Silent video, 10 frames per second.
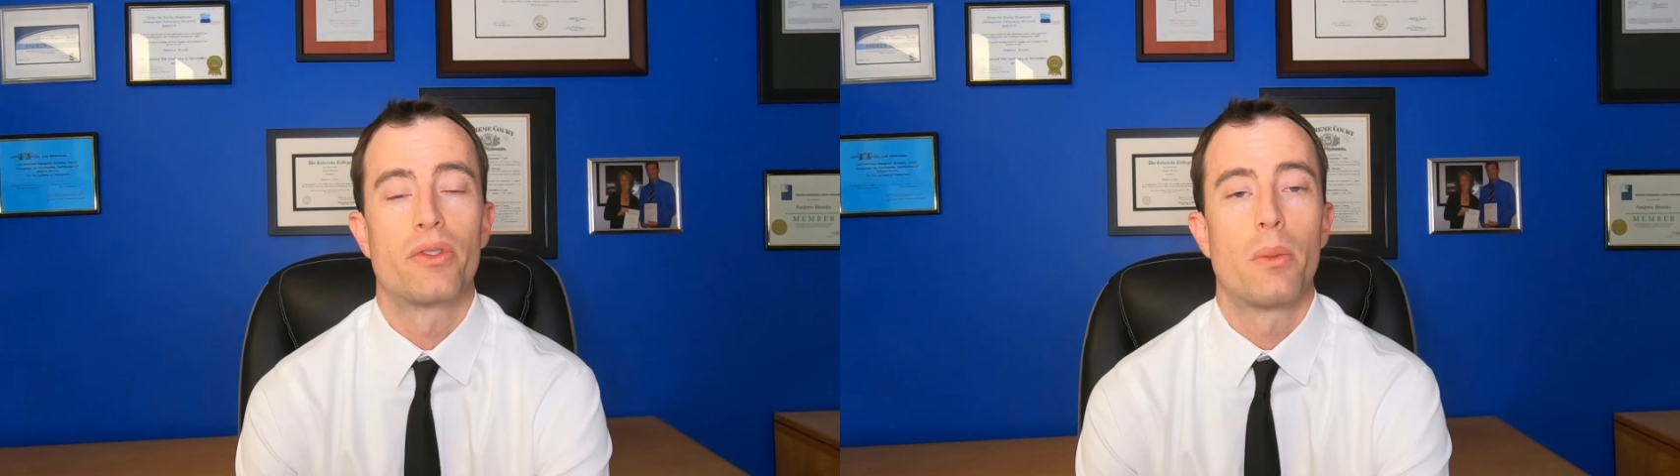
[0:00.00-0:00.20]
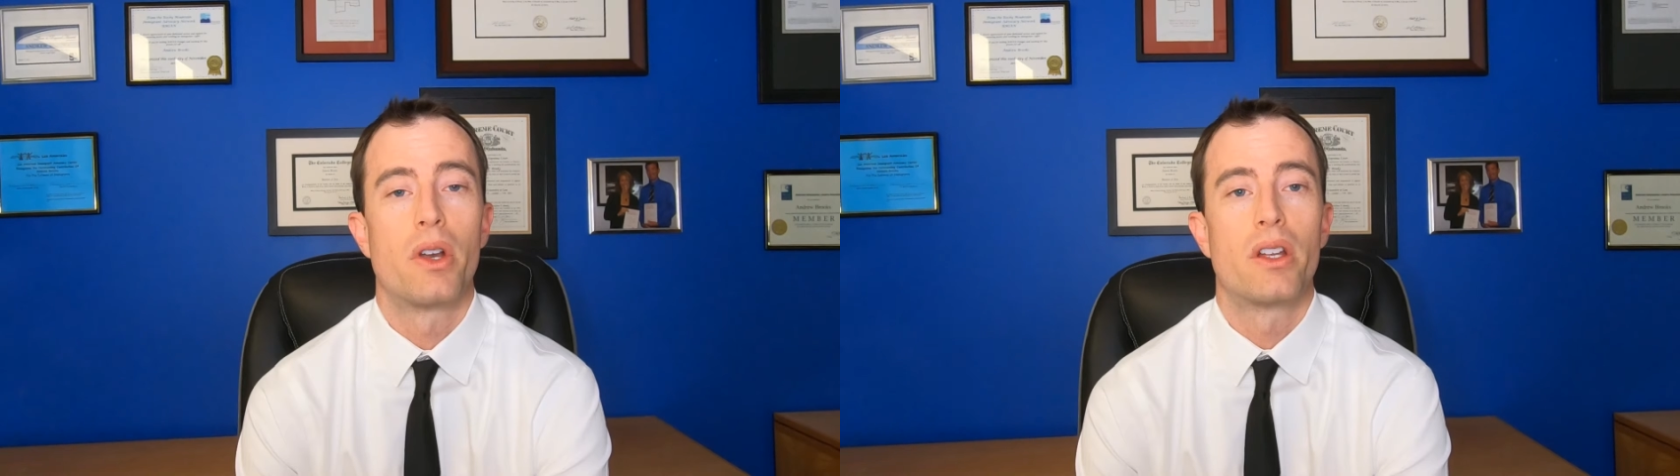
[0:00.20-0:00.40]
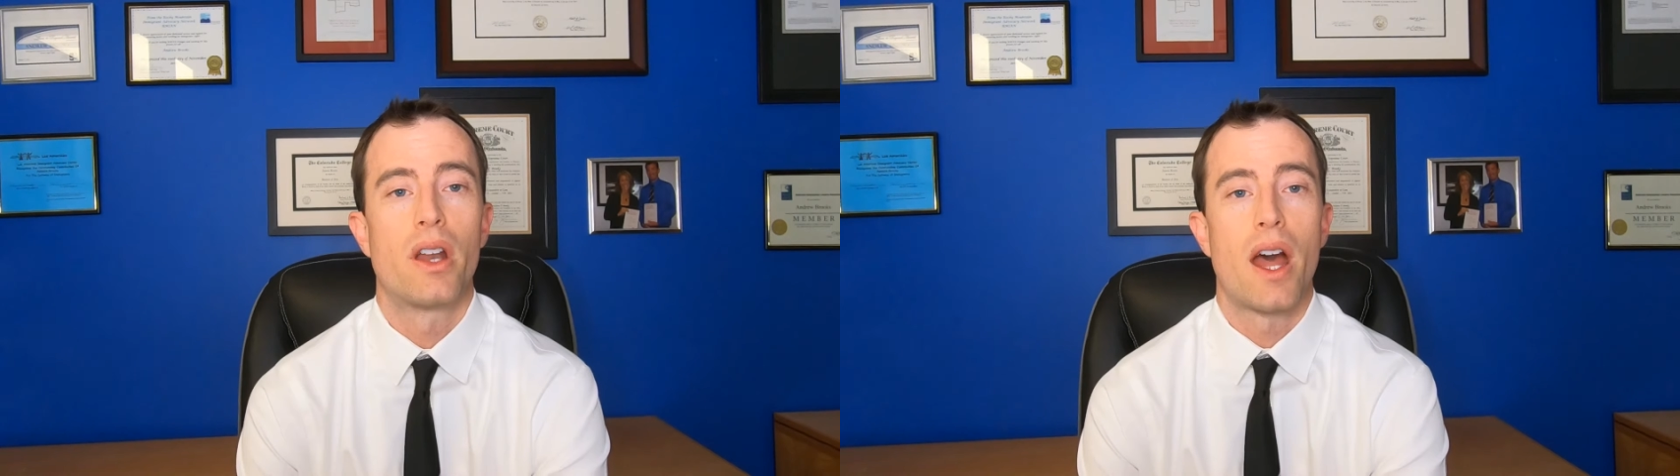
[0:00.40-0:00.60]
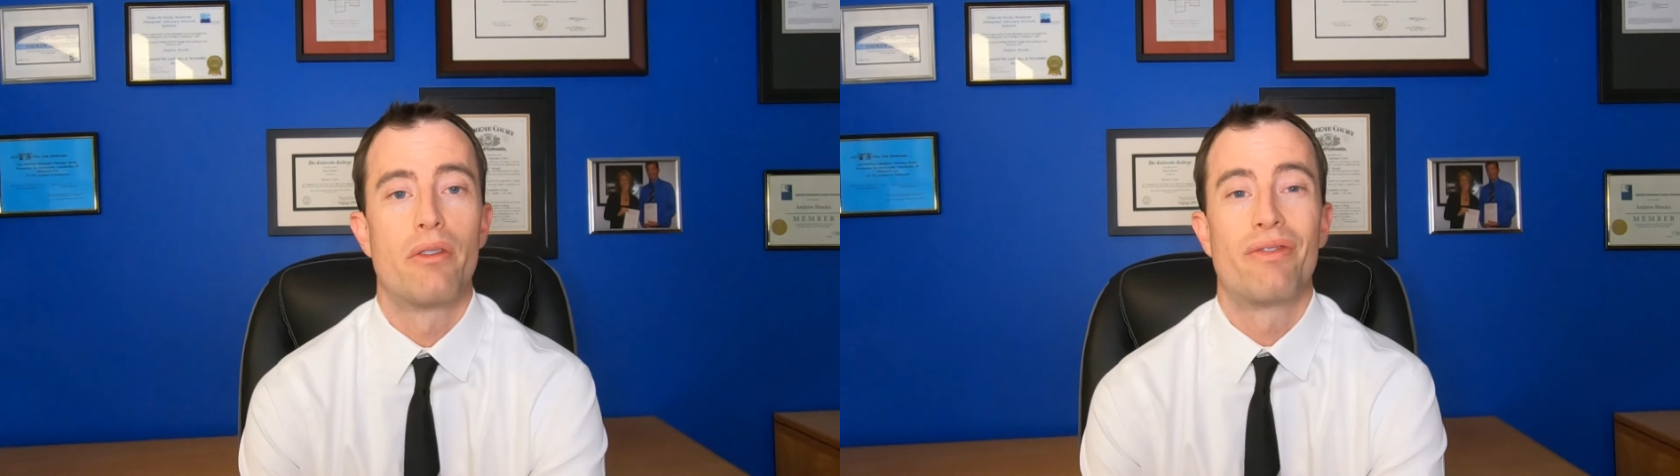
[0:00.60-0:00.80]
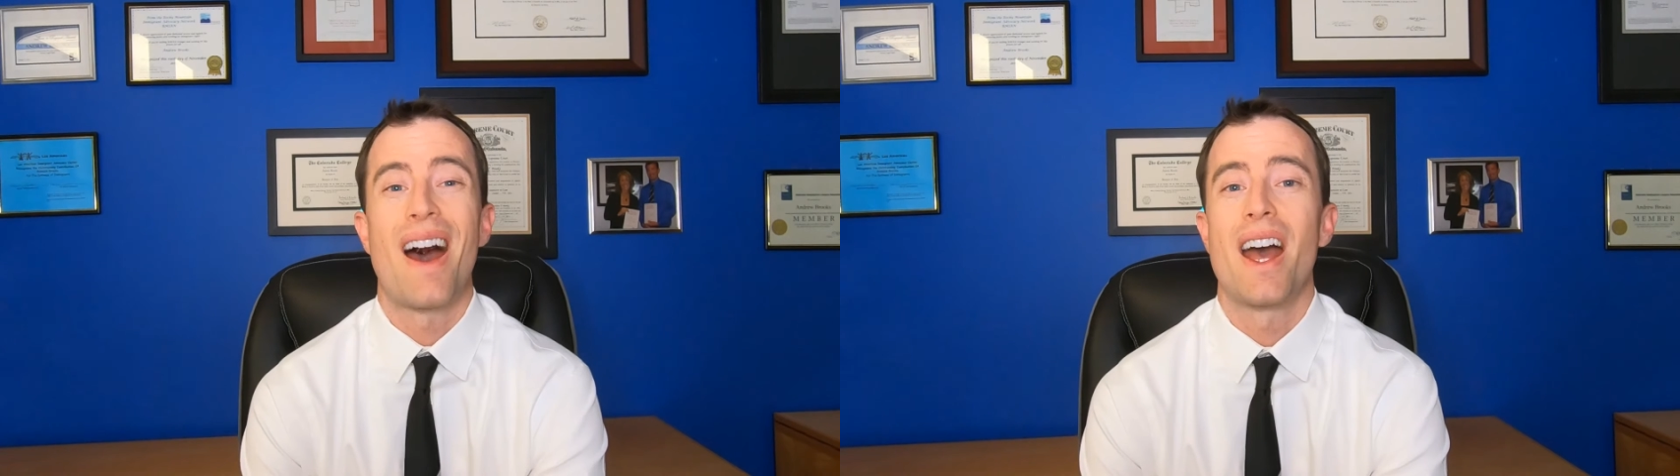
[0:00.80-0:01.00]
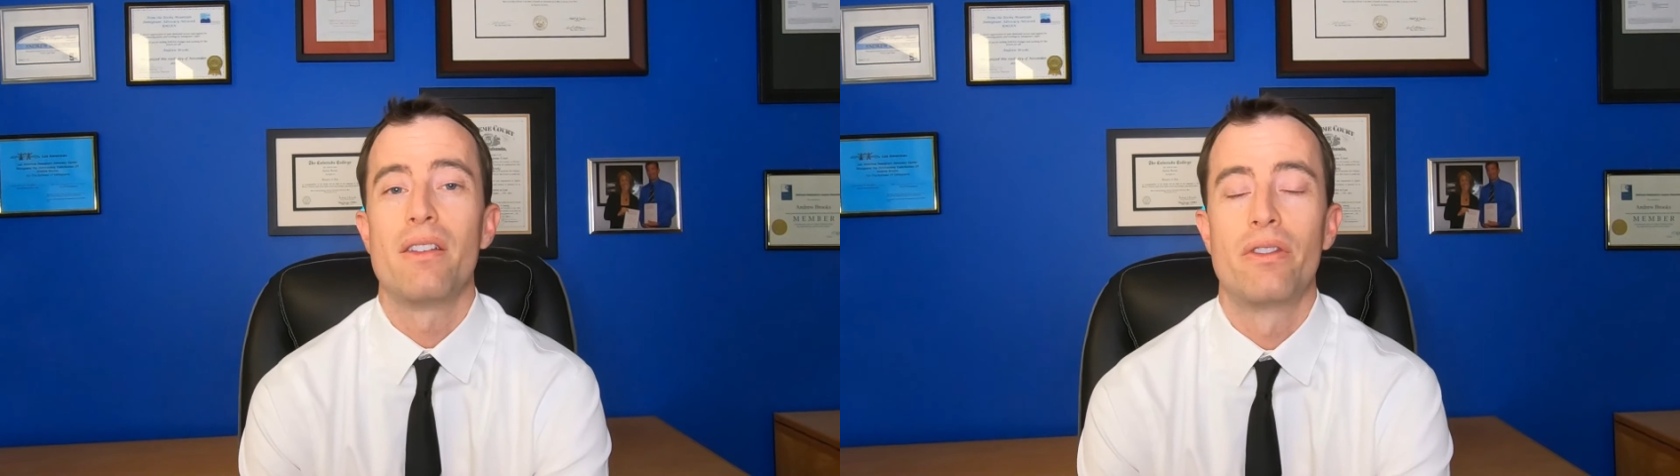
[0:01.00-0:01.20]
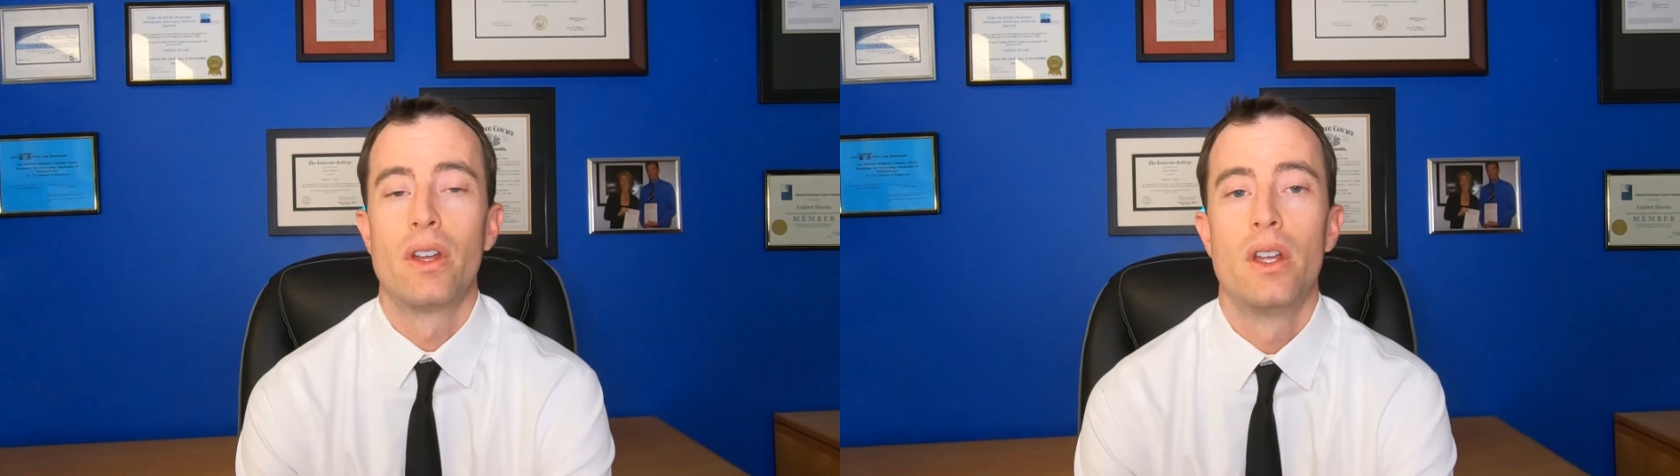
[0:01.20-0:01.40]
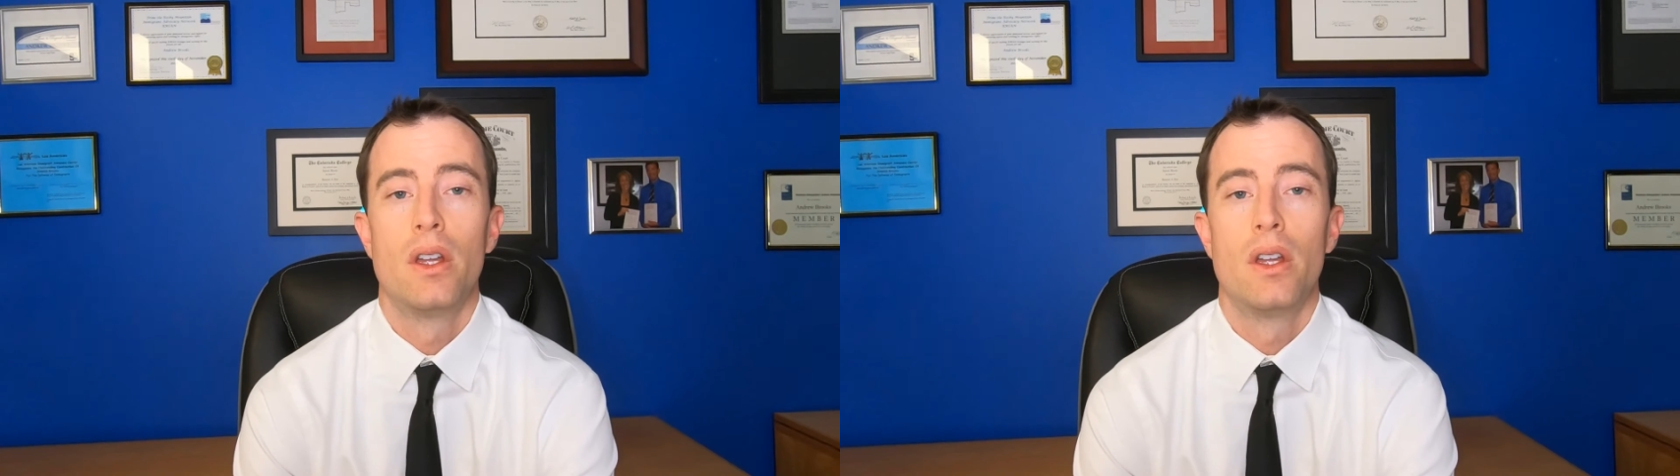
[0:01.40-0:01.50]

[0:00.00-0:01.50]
somebody could have 5